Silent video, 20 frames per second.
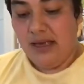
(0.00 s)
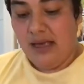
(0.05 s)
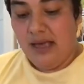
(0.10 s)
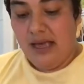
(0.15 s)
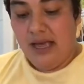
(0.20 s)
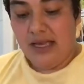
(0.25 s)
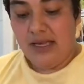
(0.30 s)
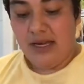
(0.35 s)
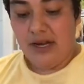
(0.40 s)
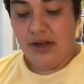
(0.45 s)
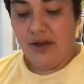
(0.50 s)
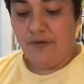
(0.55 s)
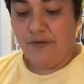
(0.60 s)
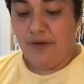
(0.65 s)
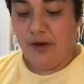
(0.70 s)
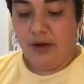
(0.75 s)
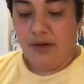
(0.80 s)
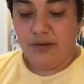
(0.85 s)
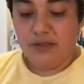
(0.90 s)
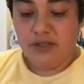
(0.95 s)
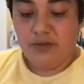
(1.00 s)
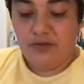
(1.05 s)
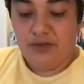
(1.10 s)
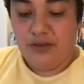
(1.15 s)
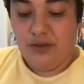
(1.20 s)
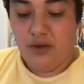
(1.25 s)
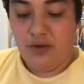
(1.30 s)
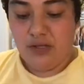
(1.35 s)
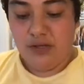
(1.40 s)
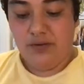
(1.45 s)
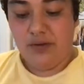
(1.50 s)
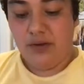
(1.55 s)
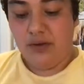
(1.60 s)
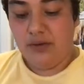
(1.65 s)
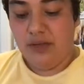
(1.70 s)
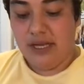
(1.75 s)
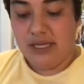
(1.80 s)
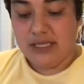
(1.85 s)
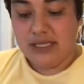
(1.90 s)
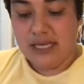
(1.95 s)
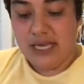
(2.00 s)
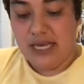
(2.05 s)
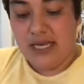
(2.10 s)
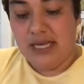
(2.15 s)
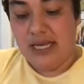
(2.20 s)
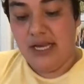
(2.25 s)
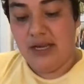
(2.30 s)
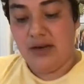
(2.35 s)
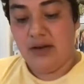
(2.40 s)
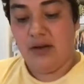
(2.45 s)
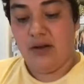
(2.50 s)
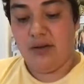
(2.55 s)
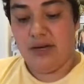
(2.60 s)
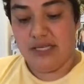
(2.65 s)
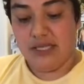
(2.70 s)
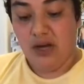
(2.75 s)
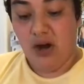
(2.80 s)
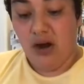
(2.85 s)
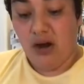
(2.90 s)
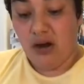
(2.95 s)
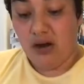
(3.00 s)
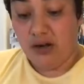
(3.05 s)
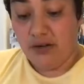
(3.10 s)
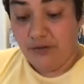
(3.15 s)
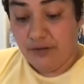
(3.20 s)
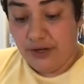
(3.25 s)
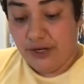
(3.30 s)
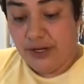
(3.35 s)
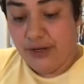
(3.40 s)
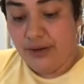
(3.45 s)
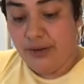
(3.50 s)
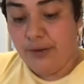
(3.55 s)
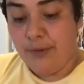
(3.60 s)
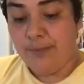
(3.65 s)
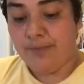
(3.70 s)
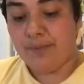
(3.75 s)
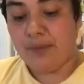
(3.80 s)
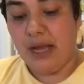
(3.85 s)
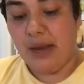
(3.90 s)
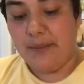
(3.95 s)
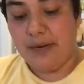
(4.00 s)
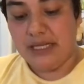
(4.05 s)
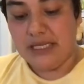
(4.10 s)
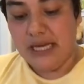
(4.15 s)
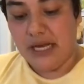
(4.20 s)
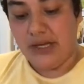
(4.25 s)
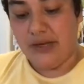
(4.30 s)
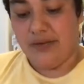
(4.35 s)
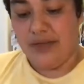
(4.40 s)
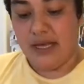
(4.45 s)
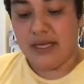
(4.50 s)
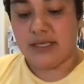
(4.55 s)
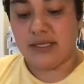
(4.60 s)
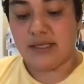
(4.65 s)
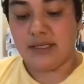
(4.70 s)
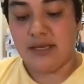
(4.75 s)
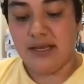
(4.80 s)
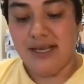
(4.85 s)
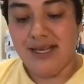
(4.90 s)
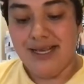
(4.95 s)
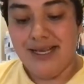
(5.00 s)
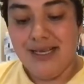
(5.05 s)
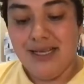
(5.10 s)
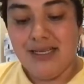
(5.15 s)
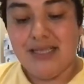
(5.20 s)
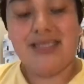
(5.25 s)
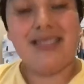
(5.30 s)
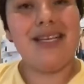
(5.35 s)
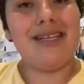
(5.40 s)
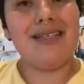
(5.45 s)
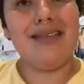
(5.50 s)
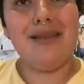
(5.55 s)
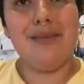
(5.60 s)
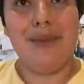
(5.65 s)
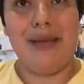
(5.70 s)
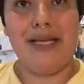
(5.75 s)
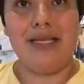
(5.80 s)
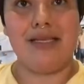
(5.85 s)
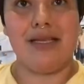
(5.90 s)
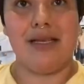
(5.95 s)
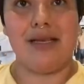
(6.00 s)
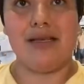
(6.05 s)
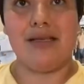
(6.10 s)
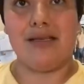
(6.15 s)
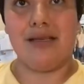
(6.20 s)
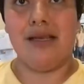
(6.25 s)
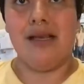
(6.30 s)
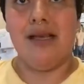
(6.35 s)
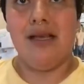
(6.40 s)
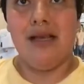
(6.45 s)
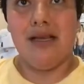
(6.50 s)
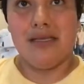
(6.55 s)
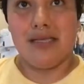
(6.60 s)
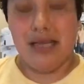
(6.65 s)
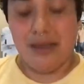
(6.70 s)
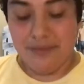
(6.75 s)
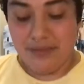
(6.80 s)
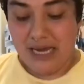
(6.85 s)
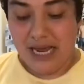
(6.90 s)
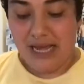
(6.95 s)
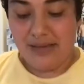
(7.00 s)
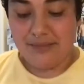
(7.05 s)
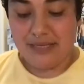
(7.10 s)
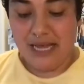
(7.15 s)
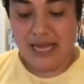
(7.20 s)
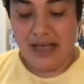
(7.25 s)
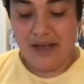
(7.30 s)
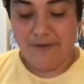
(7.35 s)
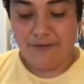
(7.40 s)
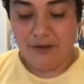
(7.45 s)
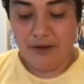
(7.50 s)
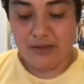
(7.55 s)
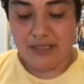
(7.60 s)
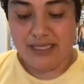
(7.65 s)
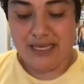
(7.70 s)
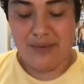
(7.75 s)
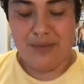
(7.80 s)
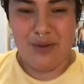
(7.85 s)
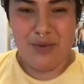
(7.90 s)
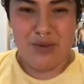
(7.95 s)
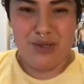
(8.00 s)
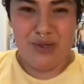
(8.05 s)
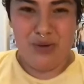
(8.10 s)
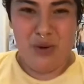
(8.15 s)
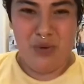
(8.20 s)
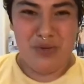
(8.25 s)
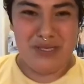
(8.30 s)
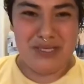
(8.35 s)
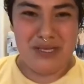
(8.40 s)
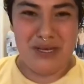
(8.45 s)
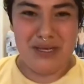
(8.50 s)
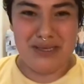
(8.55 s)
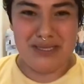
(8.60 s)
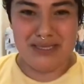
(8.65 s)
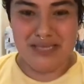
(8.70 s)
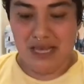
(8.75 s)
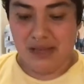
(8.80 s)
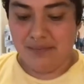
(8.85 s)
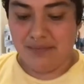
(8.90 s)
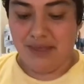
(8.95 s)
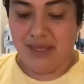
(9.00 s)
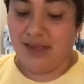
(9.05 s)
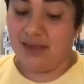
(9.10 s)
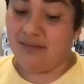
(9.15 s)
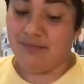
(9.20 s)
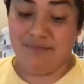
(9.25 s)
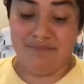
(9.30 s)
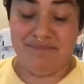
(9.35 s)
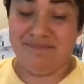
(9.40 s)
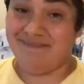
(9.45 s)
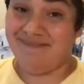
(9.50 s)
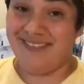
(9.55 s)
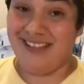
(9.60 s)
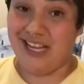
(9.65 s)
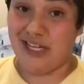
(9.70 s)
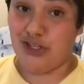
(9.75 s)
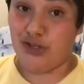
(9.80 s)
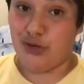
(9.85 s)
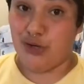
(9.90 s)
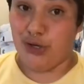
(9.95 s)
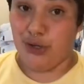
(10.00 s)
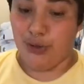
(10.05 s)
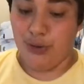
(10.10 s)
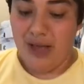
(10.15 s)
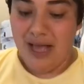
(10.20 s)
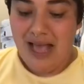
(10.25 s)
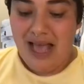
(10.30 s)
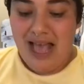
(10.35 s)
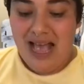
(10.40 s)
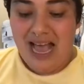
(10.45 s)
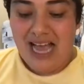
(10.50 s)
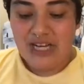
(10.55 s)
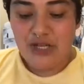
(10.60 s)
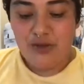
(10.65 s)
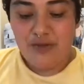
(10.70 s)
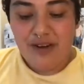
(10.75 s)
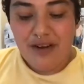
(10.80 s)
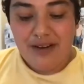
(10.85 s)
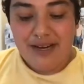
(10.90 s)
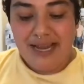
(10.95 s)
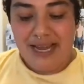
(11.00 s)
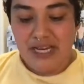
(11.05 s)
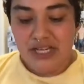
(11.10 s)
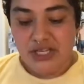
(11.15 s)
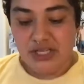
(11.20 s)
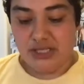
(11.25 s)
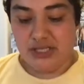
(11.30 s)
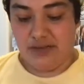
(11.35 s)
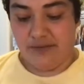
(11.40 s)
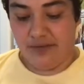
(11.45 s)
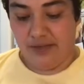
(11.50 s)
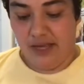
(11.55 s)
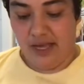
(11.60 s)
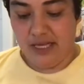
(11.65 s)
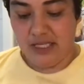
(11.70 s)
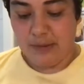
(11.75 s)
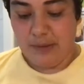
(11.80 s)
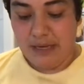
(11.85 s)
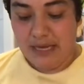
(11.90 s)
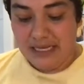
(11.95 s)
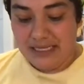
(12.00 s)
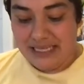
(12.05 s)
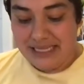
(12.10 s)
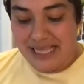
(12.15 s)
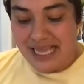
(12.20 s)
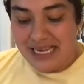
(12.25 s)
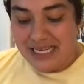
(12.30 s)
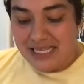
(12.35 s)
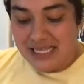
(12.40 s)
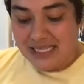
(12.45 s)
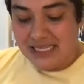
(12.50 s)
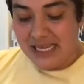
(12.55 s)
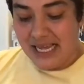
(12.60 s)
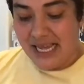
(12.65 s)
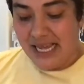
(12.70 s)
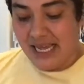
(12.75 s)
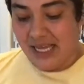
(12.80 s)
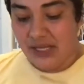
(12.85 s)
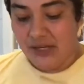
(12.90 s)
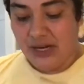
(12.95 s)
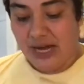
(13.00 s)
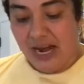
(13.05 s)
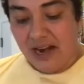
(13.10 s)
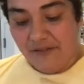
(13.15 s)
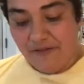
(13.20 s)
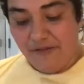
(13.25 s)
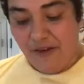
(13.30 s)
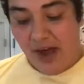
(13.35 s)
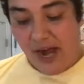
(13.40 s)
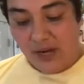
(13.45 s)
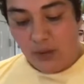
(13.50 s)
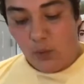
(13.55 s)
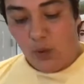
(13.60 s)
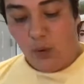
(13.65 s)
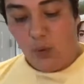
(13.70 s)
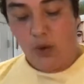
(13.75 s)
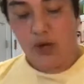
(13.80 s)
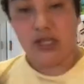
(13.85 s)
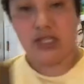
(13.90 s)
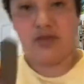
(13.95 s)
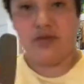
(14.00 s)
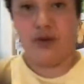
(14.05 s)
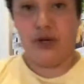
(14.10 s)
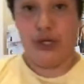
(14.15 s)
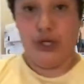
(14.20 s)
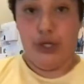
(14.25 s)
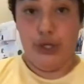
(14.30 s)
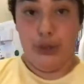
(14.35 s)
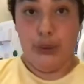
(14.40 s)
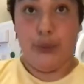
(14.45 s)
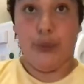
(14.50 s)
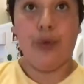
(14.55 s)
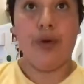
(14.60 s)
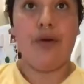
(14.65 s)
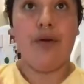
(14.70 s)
And you know, folks, for those of you that say keto is hard for you, I'm going to tell you this. Stick to the basics. Sometimes I have folks tell me, well, you always cook the same thing. Not true. I do variations of things because at the end of the day, you got to find what works for you.